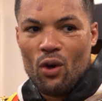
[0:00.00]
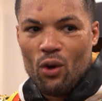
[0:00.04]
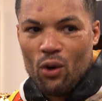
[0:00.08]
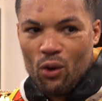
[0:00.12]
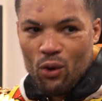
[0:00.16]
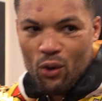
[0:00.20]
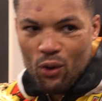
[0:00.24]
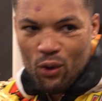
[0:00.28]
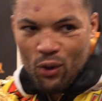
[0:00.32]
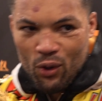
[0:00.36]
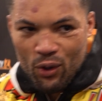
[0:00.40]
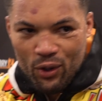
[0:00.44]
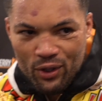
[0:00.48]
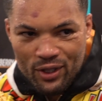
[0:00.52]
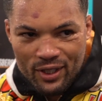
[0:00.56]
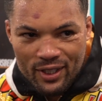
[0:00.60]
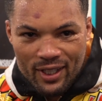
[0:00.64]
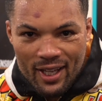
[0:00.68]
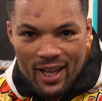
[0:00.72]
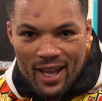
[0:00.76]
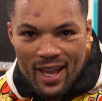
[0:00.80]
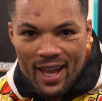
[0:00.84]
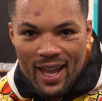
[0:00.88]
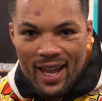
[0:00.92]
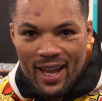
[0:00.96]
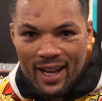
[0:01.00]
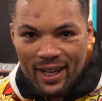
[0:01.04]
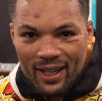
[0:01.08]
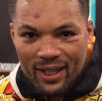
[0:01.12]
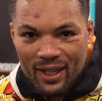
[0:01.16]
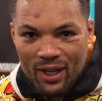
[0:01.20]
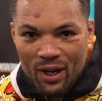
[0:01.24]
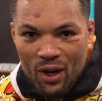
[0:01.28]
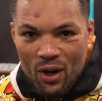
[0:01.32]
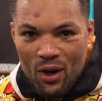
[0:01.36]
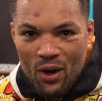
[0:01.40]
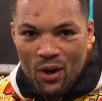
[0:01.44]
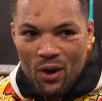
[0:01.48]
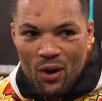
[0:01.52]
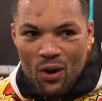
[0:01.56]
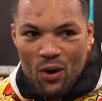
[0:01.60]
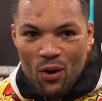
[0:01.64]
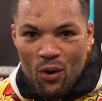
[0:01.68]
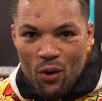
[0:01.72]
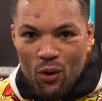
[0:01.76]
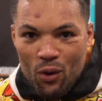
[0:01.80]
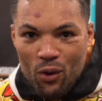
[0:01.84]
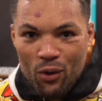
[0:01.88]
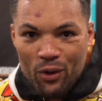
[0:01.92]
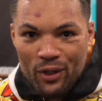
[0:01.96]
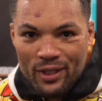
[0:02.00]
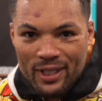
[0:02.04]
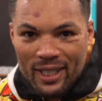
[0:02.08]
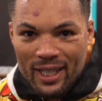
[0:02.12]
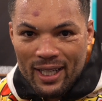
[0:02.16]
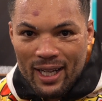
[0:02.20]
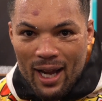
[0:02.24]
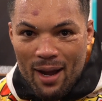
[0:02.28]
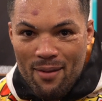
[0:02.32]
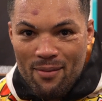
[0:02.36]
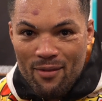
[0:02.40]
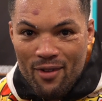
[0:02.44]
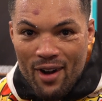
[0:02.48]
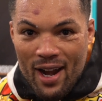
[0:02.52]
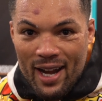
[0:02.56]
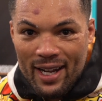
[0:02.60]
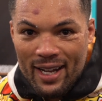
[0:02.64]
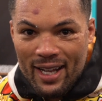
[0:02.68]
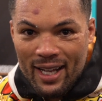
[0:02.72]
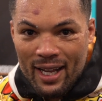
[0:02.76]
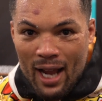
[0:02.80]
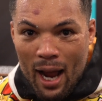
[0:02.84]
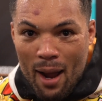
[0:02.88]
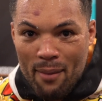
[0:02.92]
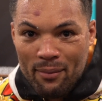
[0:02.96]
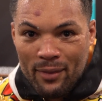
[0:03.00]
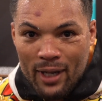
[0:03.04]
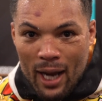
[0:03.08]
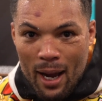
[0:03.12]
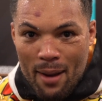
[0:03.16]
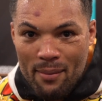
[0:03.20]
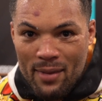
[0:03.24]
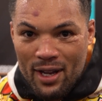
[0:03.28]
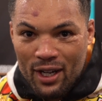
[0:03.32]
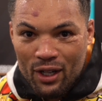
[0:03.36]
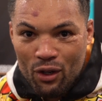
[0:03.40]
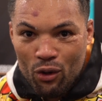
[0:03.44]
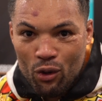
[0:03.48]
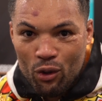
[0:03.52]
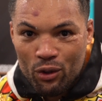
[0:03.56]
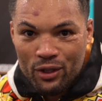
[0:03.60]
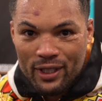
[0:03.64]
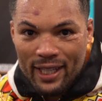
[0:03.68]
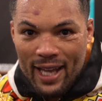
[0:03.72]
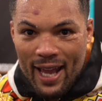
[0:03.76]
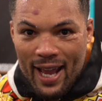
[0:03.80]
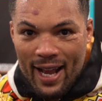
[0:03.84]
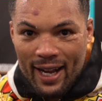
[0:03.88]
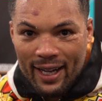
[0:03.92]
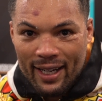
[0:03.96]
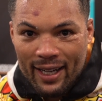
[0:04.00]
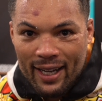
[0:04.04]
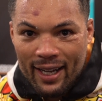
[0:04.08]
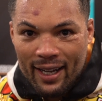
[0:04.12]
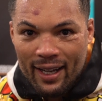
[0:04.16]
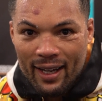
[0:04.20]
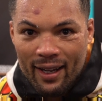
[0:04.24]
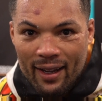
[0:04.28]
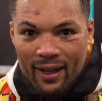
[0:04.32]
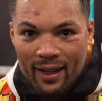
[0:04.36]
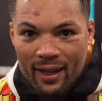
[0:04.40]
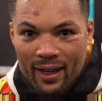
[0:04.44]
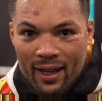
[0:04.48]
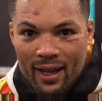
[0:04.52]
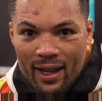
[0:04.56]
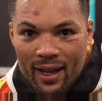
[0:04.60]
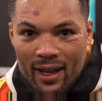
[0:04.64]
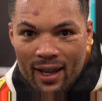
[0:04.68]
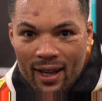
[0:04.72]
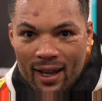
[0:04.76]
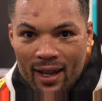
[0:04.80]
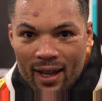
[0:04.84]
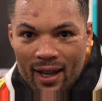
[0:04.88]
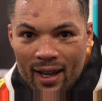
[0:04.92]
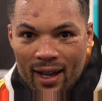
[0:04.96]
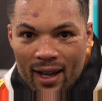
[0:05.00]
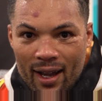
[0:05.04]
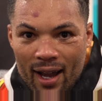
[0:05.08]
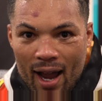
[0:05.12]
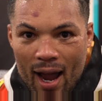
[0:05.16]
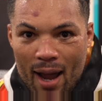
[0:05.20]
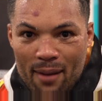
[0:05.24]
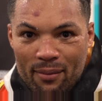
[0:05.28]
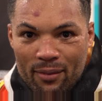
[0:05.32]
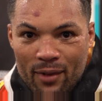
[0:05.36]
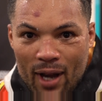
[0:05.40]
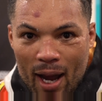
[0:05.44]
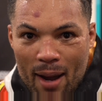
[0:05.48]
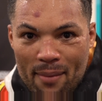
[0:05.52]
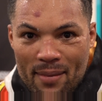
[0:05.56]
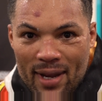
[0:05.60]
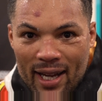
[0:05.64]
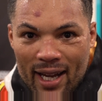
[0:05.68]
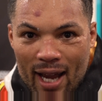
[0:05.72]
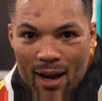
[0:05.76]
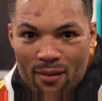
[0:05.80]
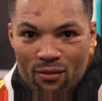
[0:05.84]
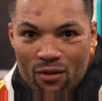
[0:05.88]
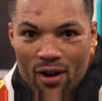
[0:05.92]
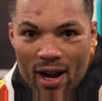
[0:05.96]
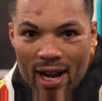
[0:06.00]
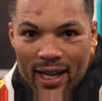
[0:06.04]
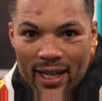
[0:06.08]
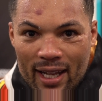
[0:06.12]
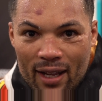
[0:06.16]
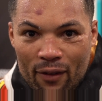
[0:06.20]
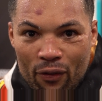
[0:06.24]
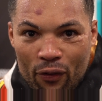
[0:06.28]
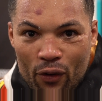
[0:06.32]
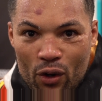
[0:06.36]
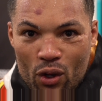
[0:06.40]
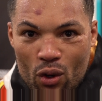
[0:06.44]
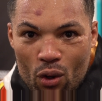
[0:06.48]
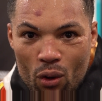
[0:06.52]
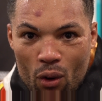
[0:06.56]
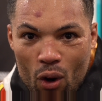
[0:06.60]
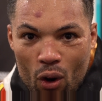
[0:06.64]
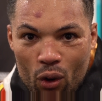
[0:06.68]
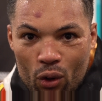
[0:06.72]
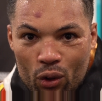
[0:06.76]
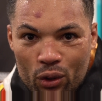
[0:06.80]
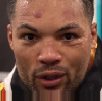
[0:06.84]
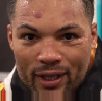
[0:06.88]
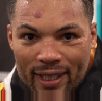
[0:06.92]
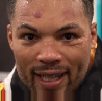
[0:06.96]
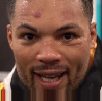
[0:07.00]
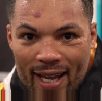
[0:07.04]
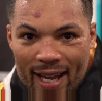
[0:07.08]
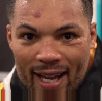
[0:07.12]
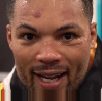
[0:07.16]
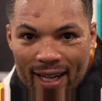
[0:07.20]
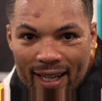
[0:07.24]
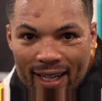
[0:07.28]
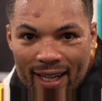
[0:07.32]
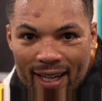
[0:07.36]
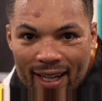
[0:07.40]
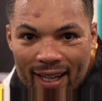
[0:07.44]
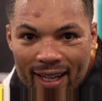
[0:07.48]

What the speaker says: Usyk, I'm ready. I'm coming, Usyk. I'm coming. I'm ready for you, Usyk.